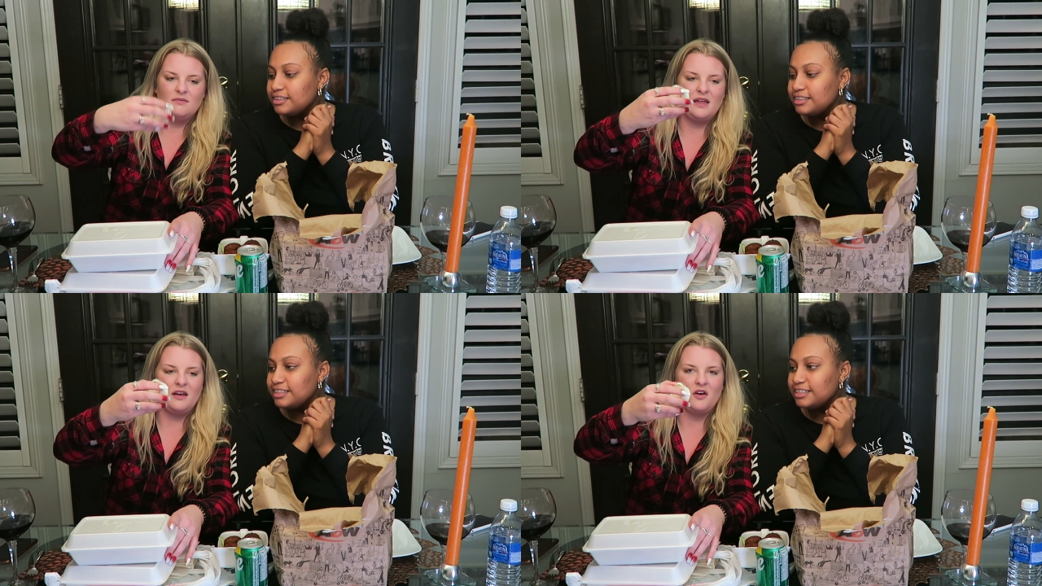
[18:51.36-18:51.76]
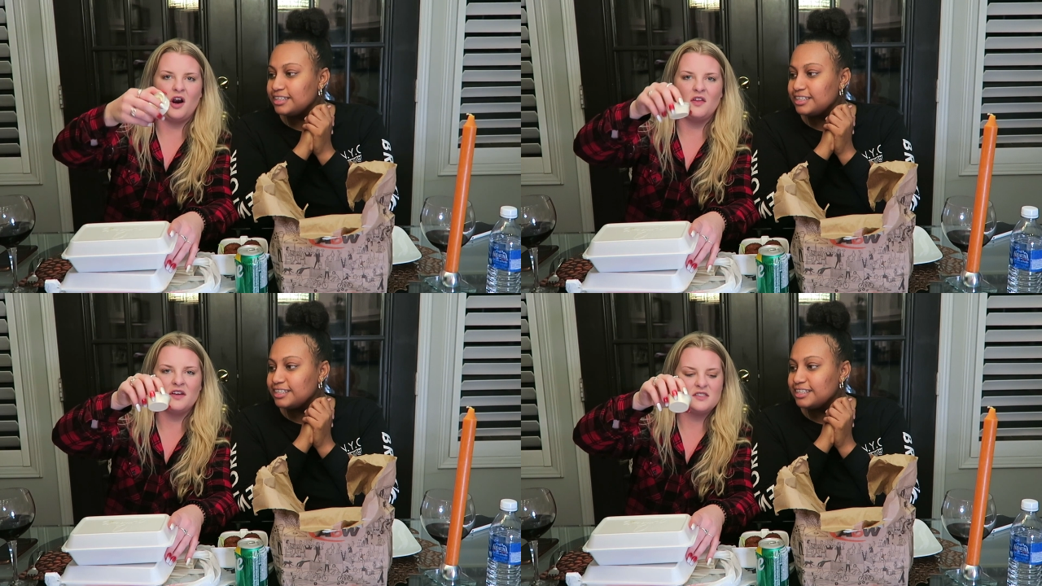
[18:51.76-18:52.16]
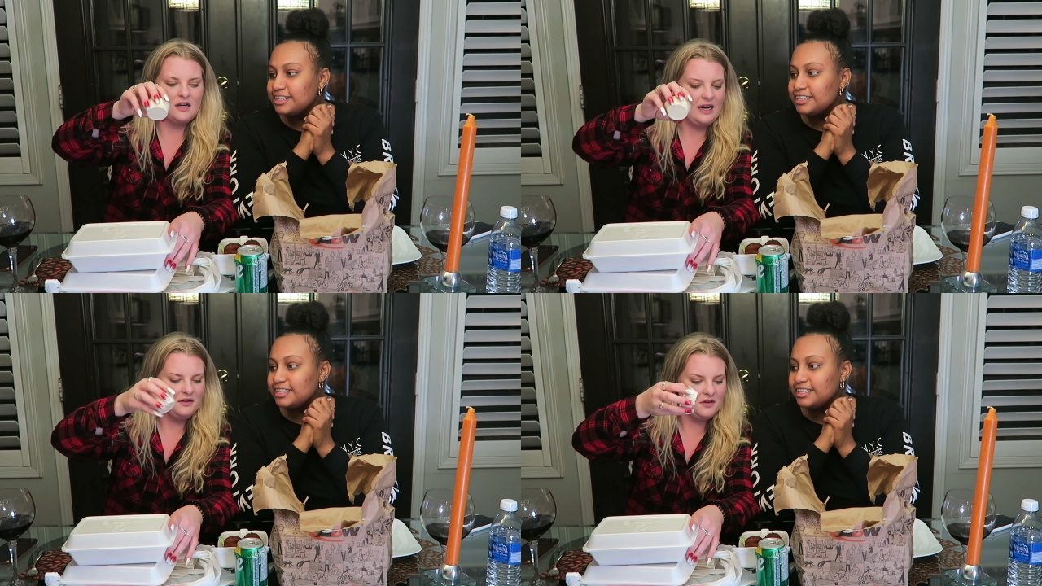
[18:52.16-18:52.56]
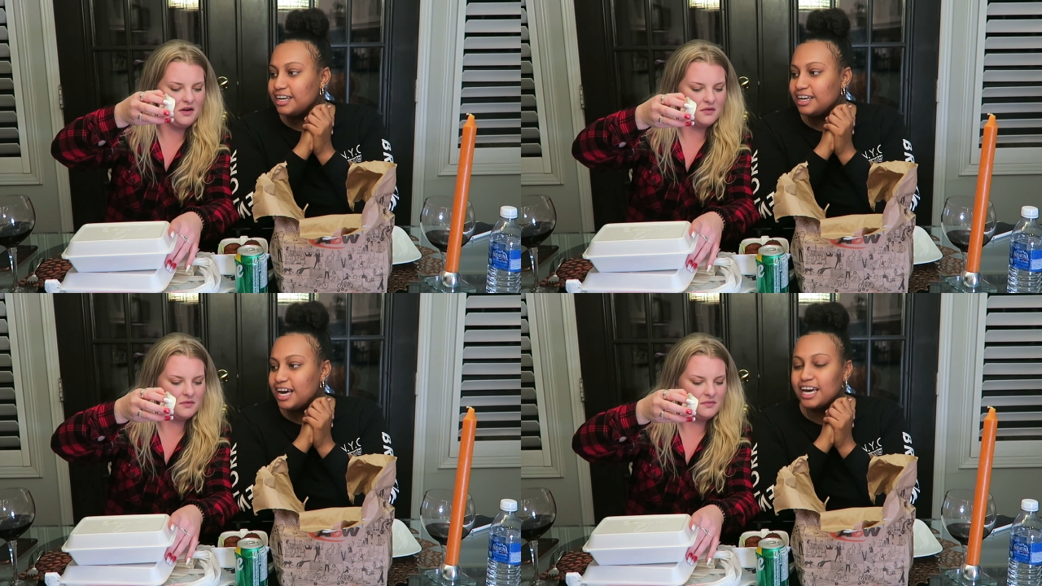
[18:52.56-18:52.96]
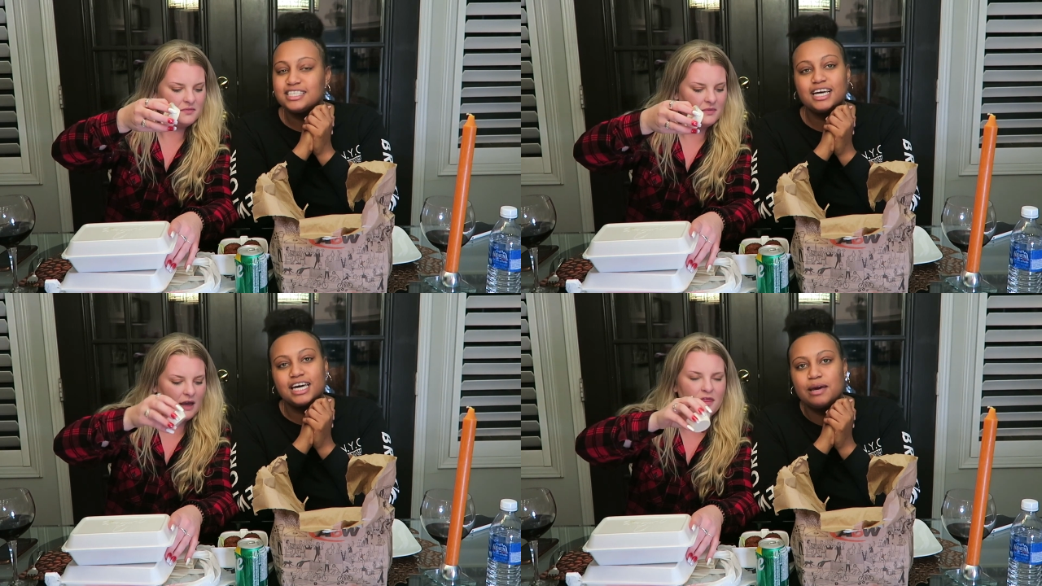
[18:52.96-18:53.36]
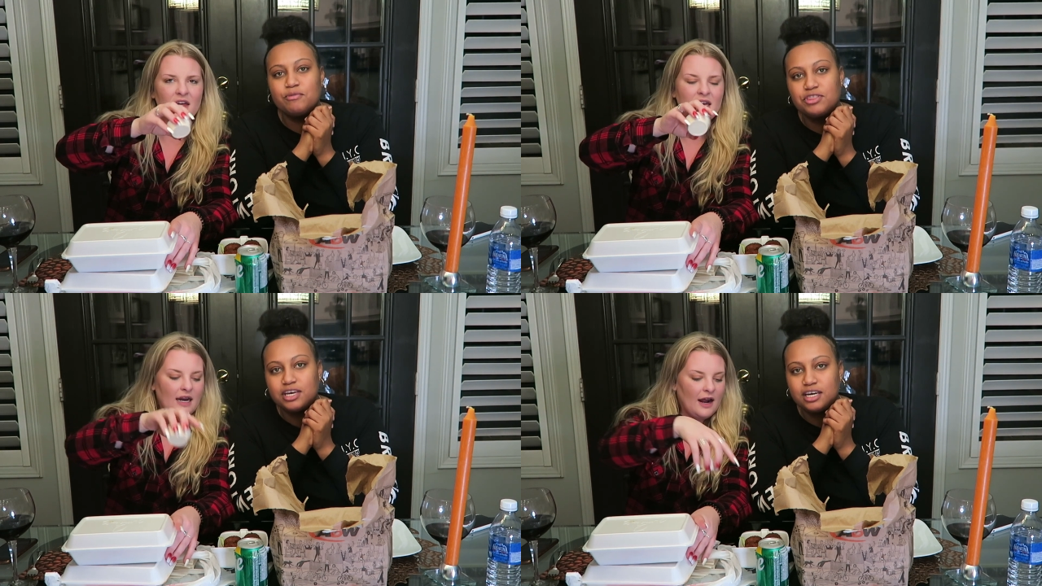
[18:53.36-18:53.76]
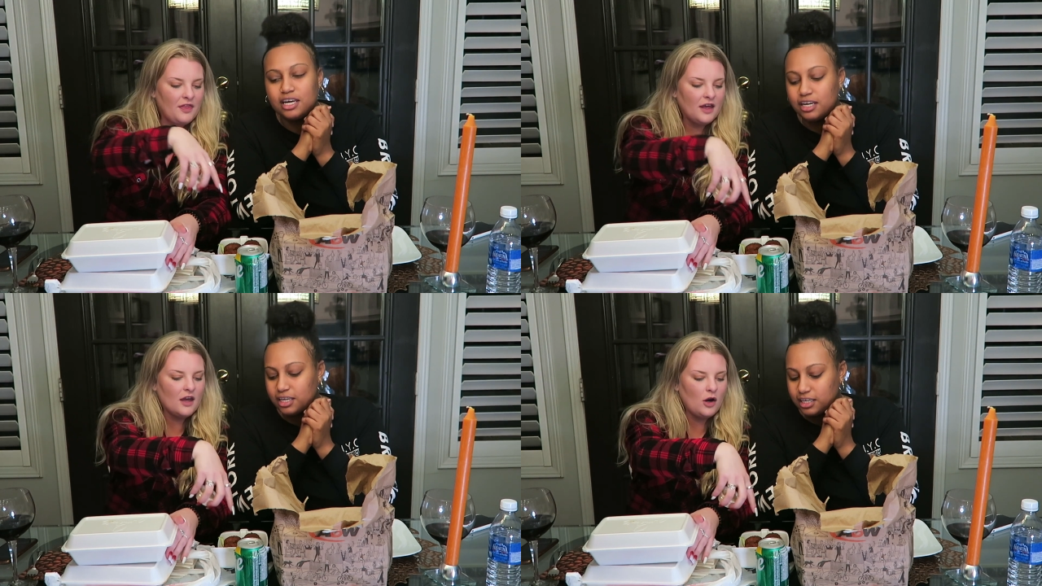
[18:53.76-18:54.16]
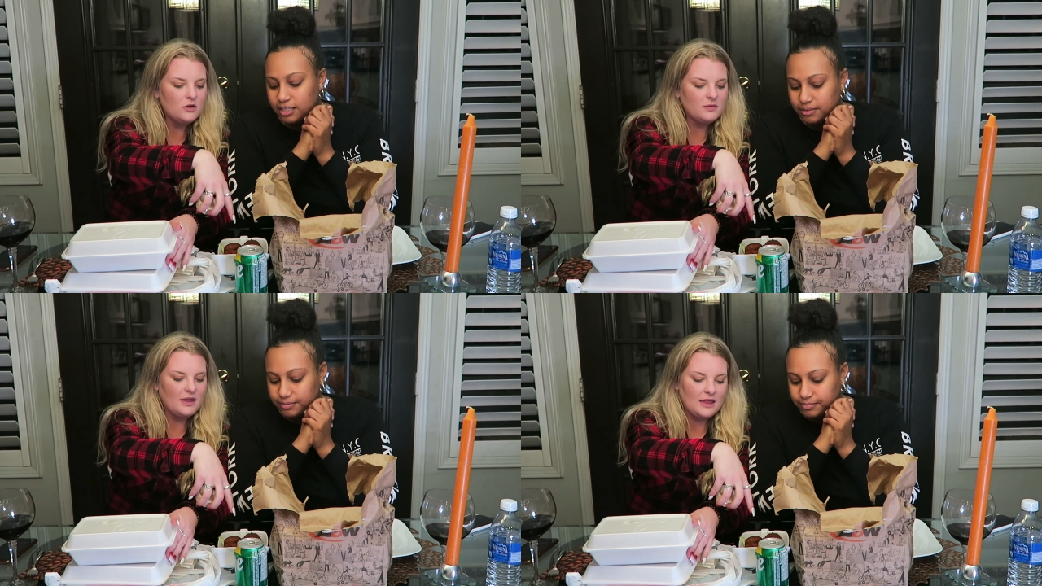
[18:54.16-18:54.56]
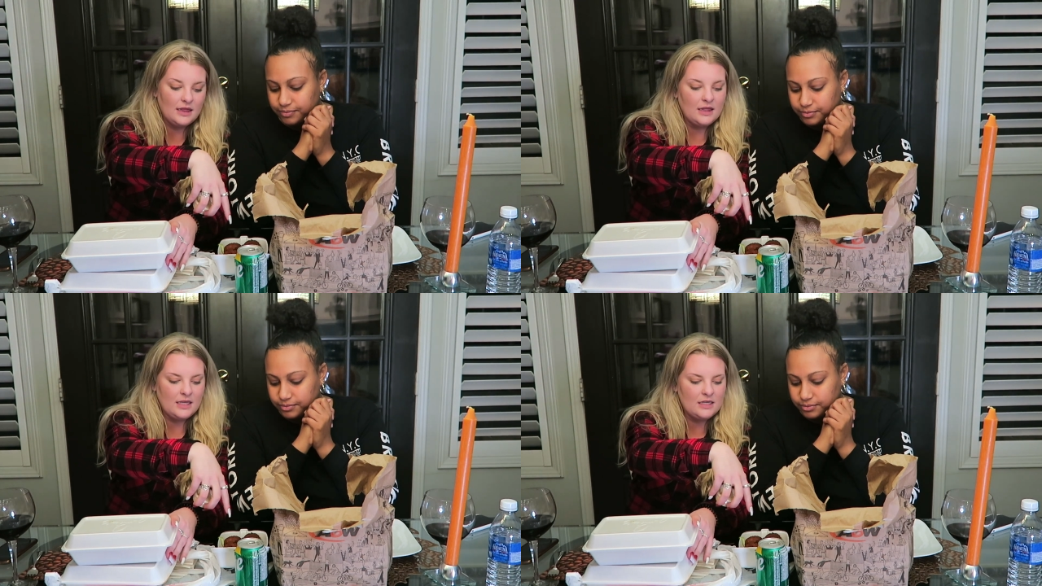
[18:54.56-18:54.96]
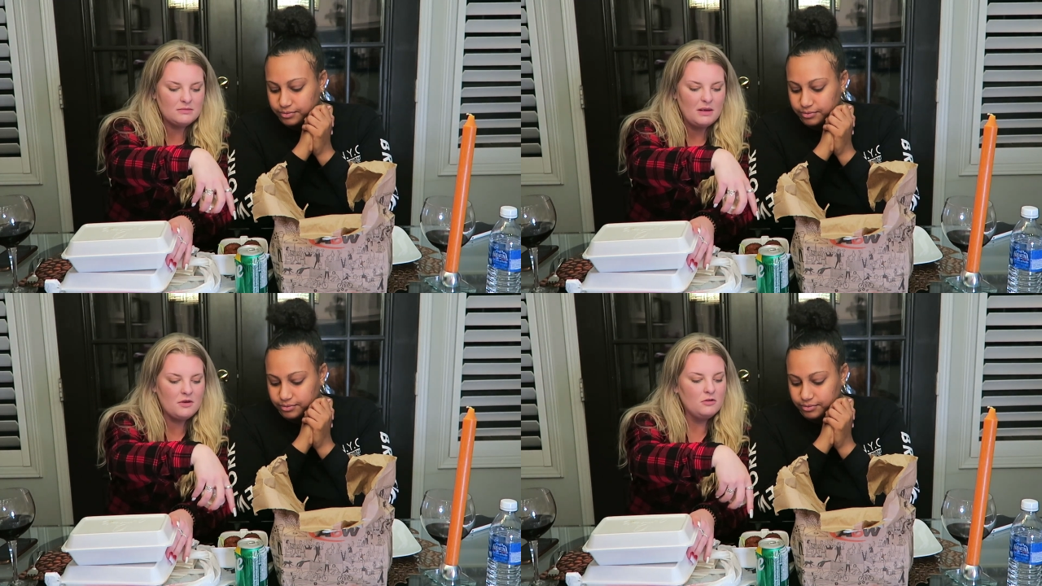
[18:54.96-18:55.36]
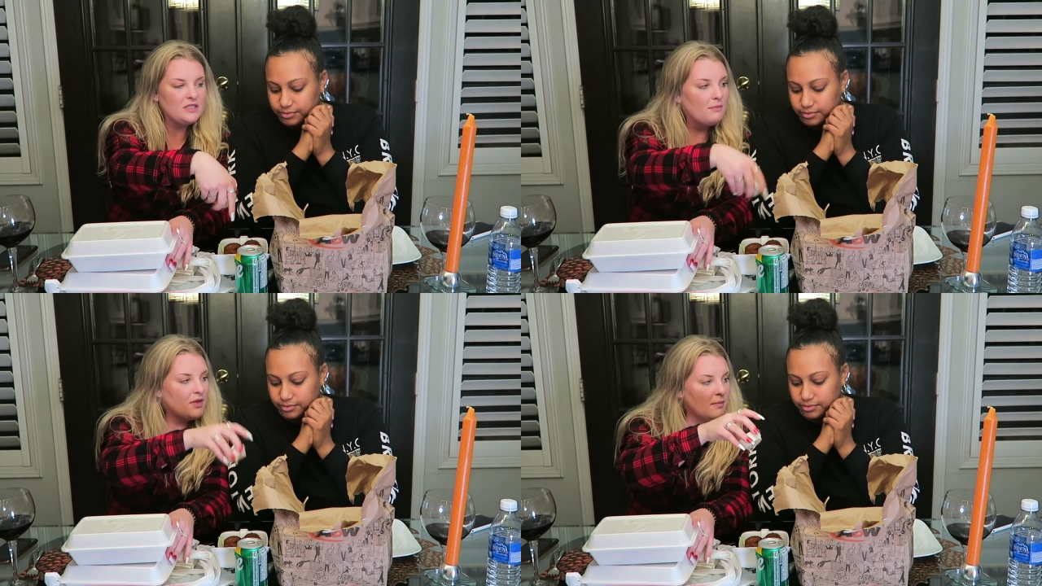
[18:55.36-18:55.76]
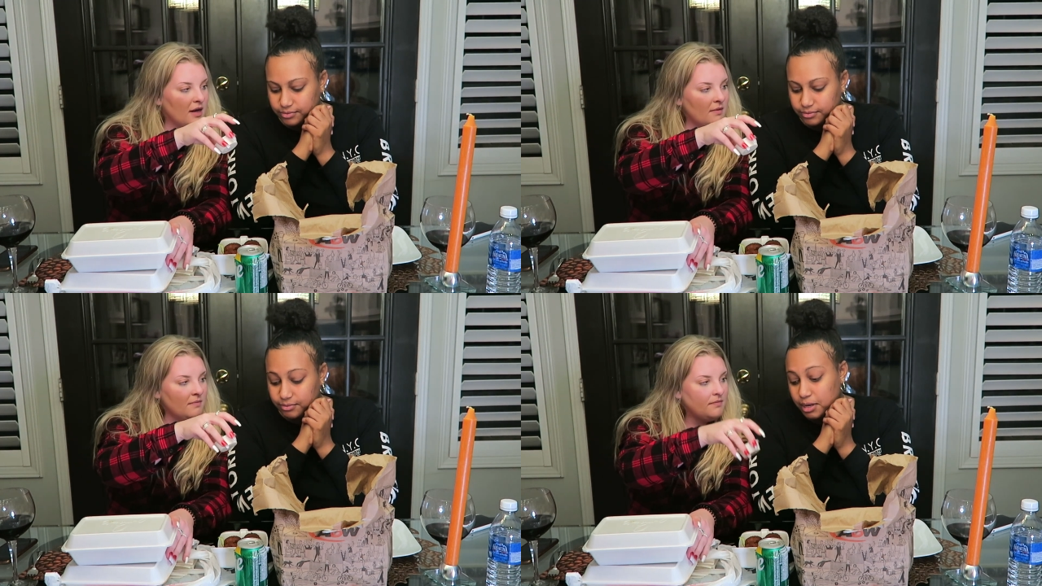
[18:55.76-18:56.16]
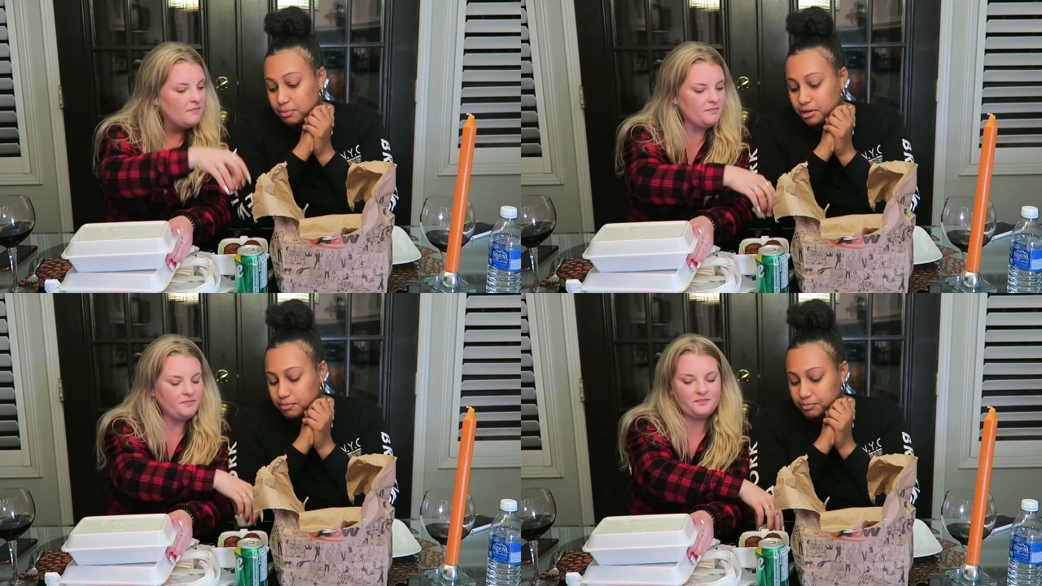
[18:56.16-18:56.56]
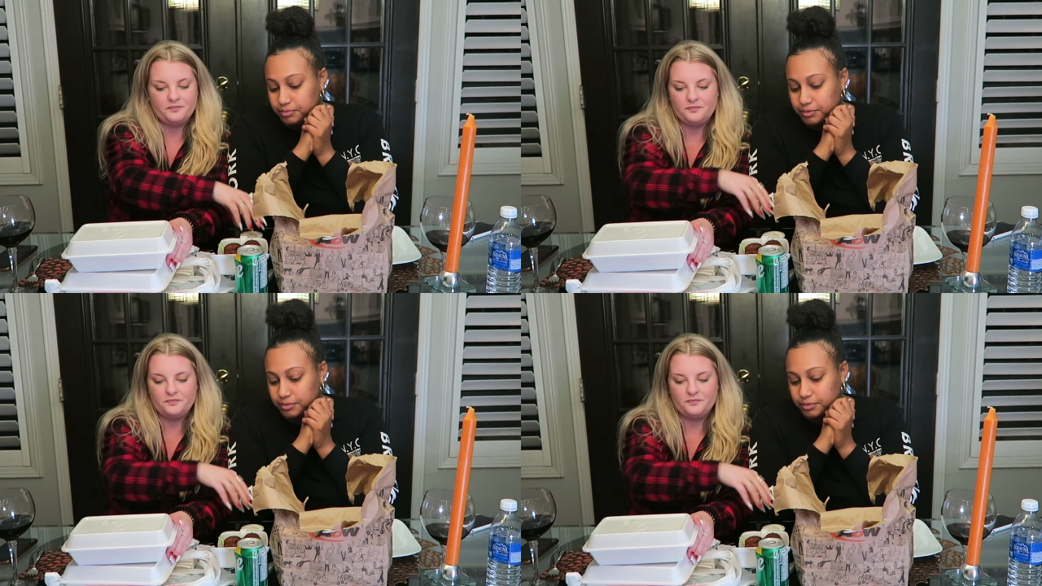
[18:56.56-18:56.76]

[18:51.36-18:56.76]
Speaker 1: like a garlic. I don't know. Yeah, I guess that I came think with it, it, I think it goes with these. Maybe you dip them in. Maybe.